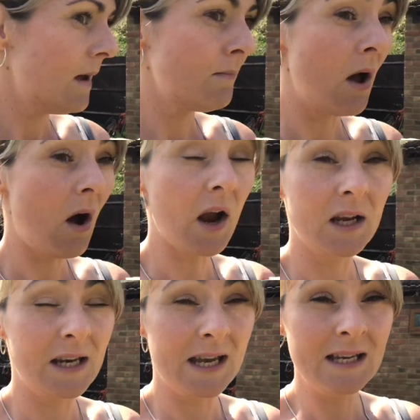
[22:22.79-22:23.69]
but I
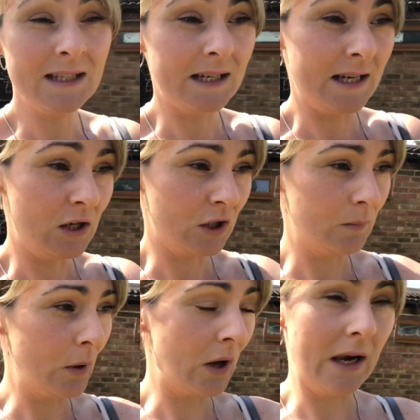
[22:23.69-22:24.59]
could easily
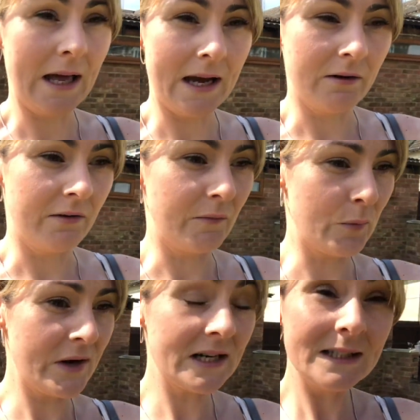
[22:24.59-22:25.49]
just put a layer of
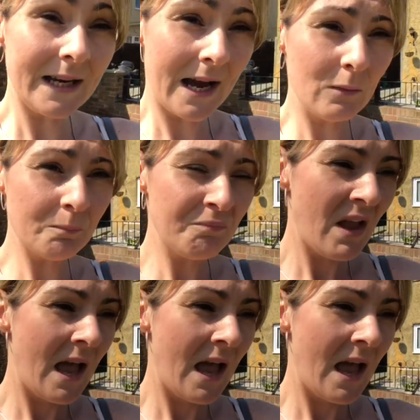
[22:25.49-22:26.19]
bricks down,